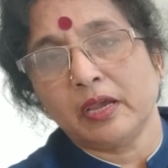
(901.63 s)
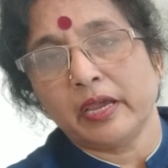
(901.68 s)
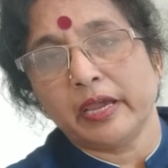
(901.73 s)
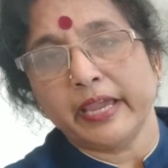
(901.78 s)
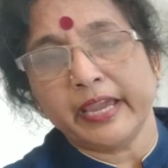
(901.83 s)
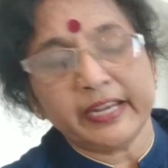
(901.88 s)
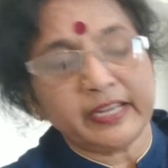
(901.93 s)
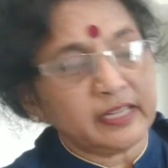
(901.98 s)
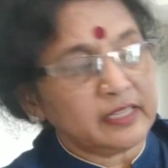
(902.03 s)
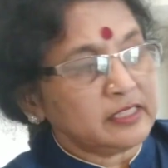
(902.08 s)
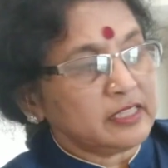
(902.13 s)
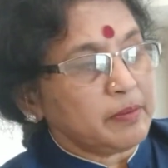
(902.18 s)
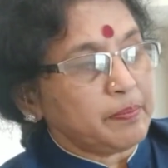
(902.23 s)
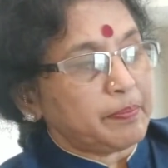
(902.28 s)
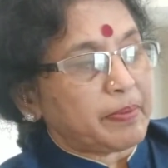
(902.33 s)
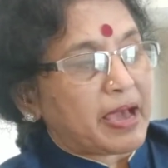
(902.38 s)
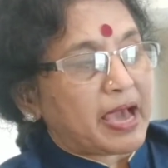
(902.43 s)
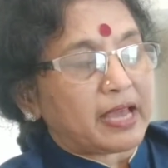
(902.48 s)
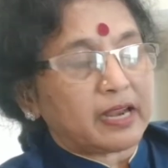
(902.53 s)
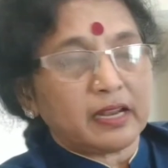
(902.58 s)
It is a
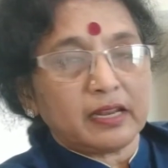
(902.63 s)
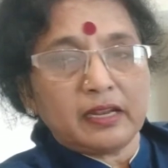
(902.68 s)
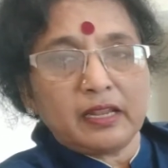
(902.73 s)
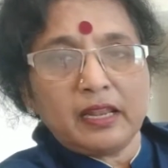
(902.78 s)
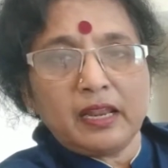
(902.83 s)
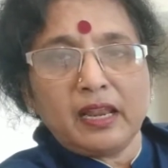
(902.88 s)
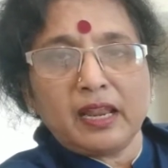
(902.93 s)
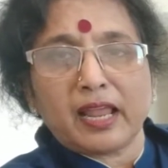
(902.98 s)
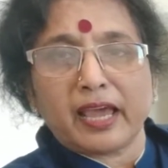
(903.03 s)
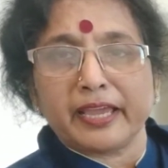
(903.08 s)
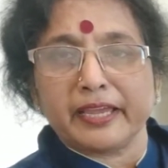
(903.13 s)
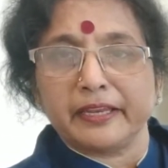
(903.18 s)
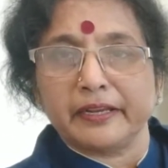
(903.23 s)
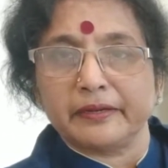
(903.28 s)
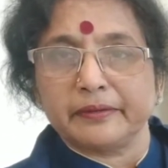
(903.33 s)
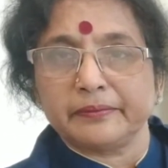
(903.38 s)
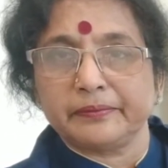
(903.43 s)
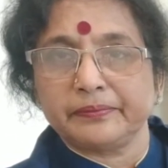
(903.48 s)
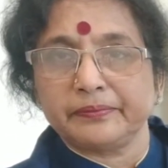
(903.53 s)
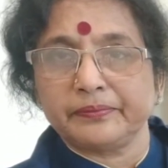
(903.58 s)
parallel
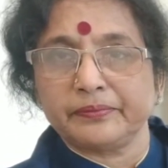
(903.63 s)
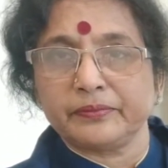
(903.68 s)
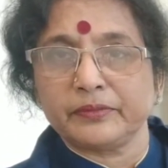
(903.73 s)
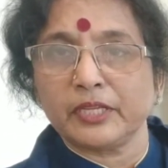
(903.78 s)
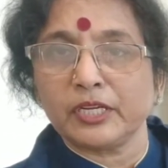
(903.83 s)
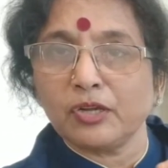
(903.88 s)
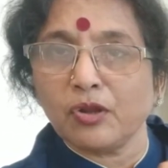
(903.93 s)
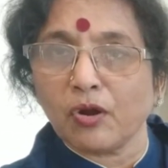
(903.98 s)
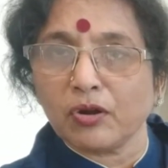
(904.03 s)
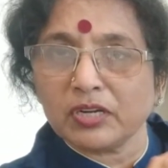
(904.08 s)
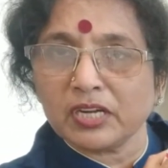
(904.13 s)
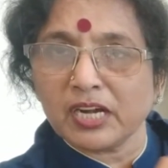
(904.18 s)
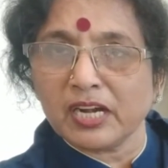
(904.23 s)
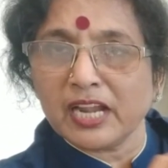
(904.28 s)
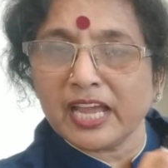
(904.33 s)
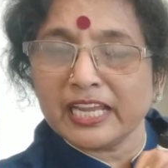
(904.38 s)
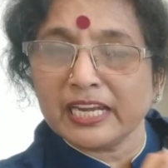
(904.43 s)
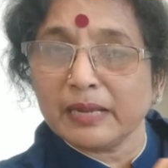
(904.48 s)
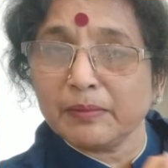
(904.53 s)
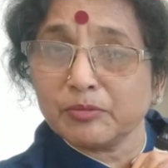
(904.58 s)
line. The dotted
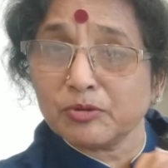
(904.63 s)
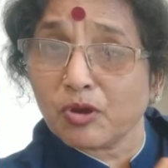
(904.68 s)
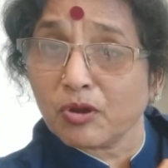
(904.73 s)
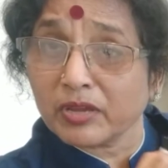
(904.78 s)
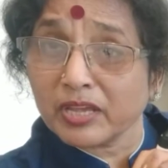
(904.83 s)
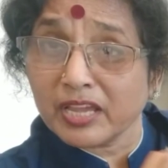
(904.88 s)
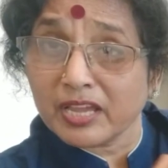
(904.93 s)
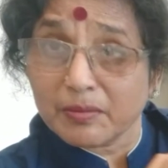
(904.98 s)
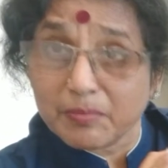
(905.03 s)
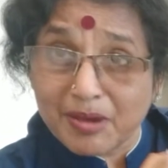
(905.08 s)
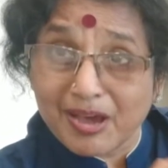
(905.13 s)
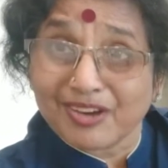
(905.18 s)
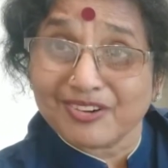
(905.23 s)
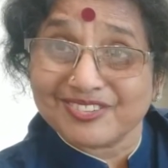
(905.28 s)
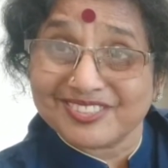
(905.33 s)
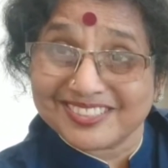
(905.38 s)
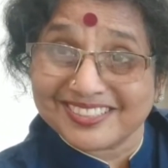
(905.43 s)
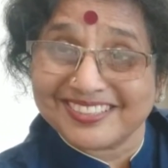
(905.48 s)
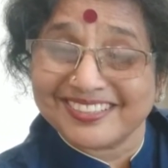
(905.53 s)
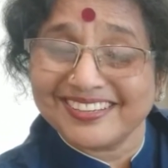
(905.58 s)
line I'm talking
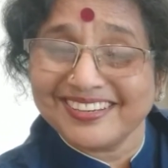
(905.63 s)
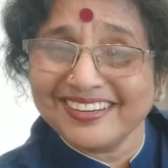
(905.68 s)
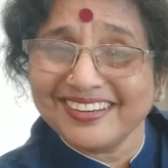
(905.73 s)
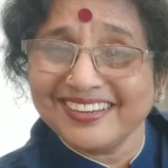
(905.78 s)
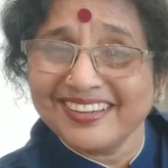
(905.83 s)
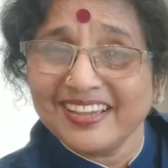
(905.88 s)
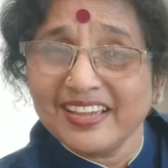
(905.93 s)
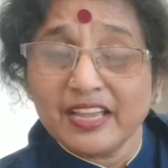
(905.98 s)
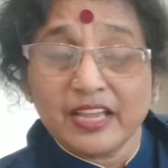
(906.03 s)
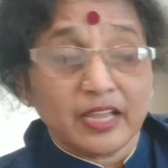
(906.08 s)
about, children.